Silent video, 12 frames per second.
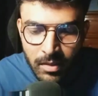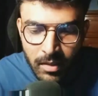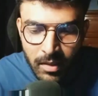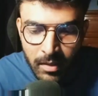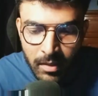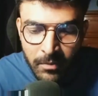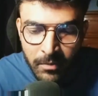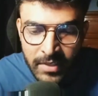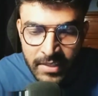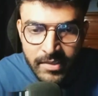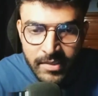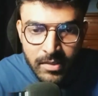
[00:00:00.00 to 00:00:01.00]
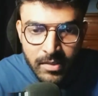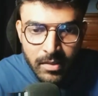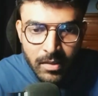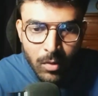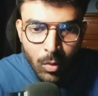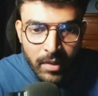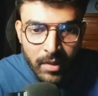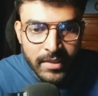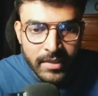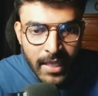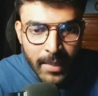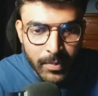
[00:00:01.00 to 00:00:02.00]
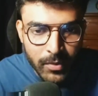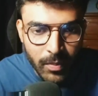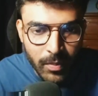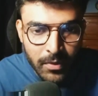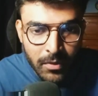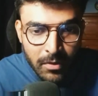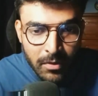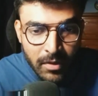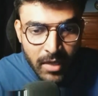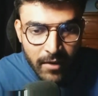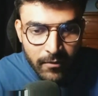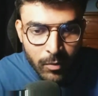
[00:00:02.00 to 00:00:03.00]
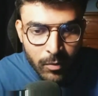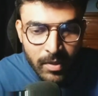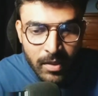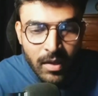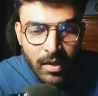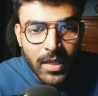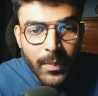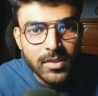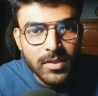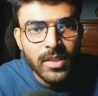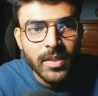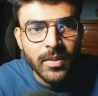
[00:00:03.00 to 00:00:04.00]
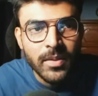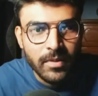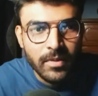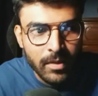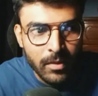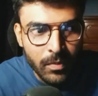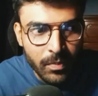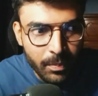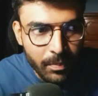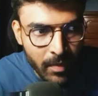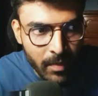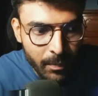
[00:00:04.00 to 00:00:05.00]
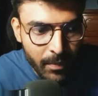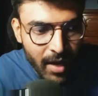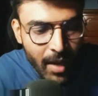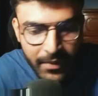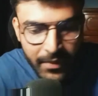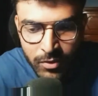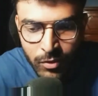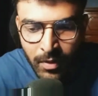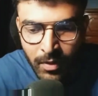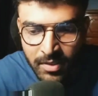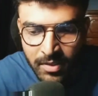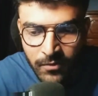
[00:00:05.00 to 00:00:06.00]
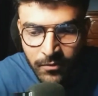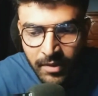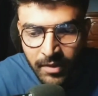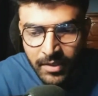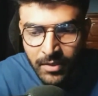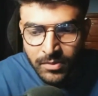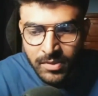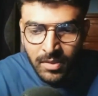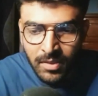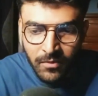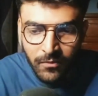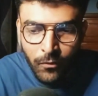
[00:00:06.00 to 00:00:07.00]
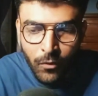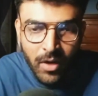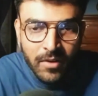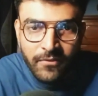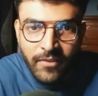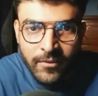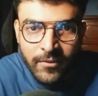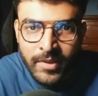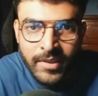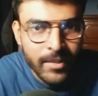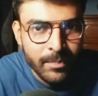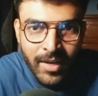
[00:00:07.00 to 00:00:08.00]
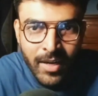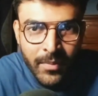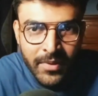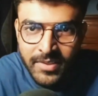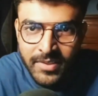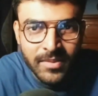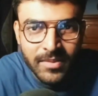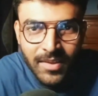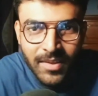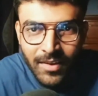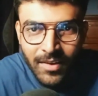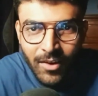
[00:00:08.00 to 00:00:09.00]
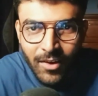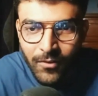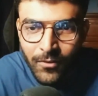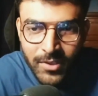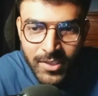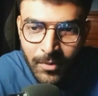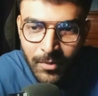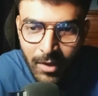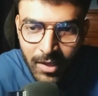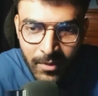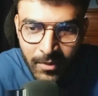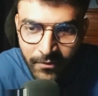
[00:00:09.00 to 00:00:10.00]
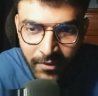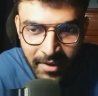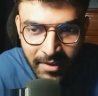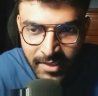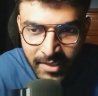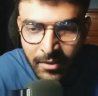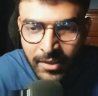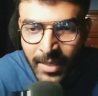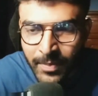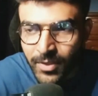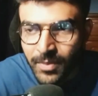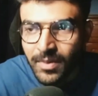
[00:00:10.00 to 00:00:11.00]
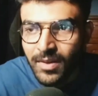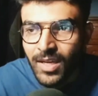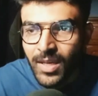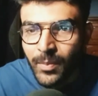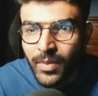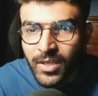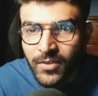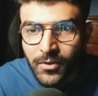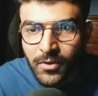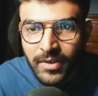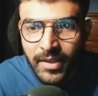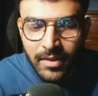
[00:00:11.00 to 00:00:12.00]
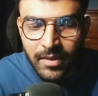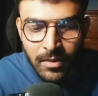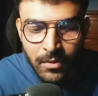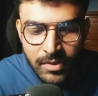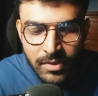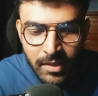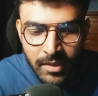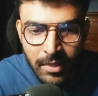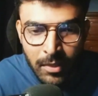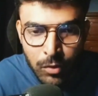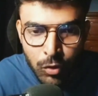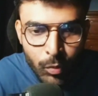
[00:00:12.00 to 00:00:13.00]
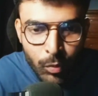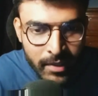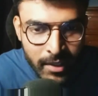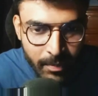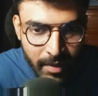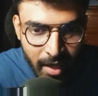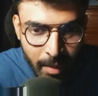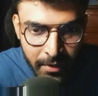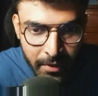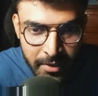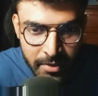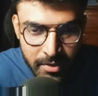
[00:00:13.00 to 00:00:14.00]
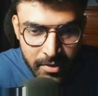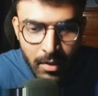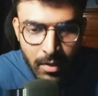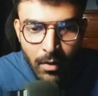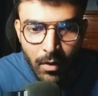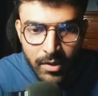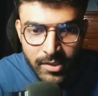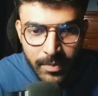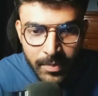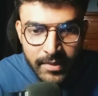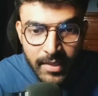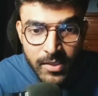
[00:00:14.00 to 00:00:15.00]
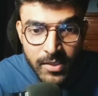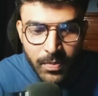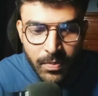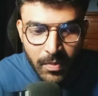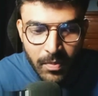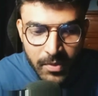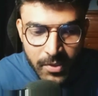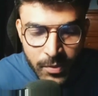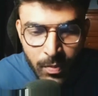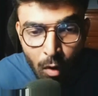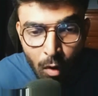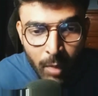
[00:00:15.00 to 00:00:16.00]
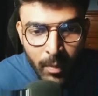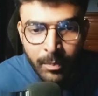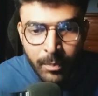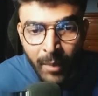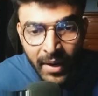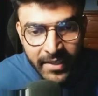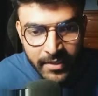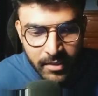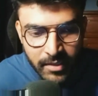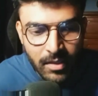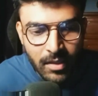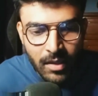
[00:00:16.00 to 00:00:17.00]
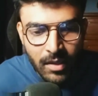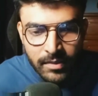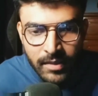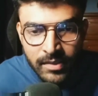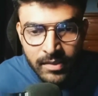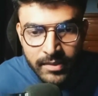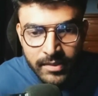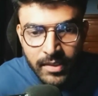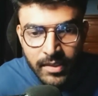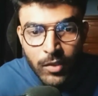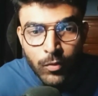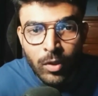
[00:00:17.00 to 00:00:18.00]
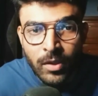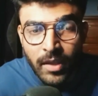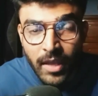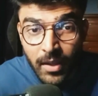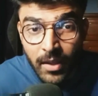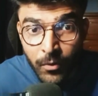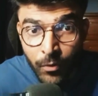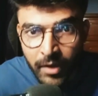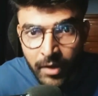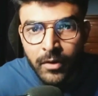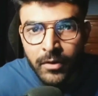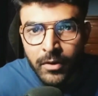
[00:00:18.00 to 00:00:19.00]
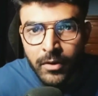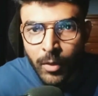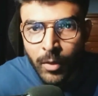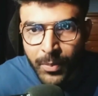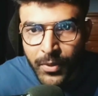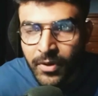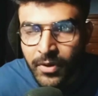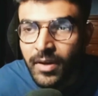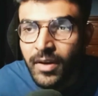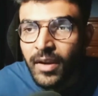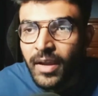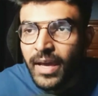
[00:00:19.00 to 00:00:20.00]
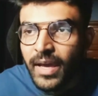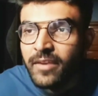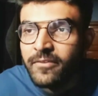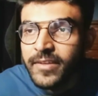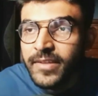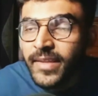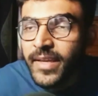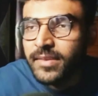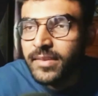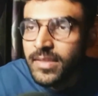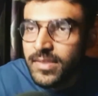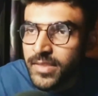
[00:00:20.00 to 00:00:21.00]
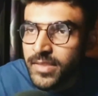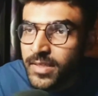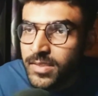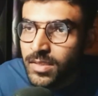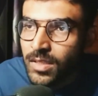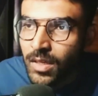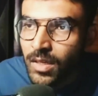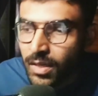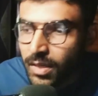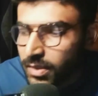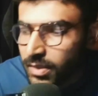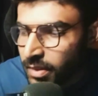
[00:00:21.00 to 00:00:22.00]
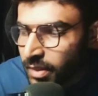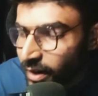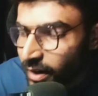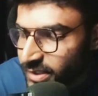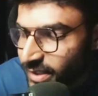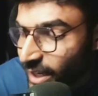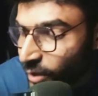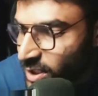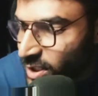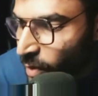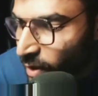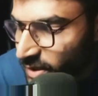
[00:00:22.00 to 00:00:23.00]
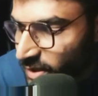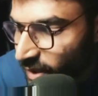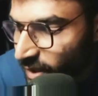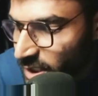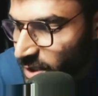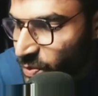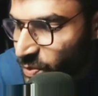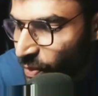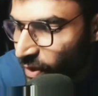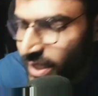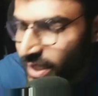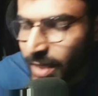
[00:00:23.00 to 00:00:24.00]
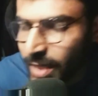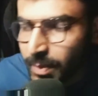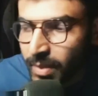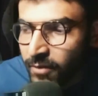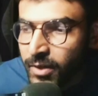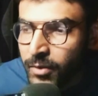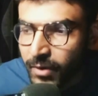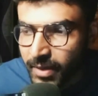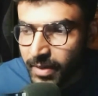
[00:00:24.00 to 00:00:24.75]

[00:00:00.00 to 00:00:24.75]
in a decent quality laptop. You do not have to be depends on the you know, uh, parameters. To be honest, if you're like using 405 billion parameters, then of course it will not even fit inside your laptop. But if you're like using like 2 billion parameters or something that's small but mighty, then I think it will run on your computer. And I feel like these days, large language models are like spurring up everywhere.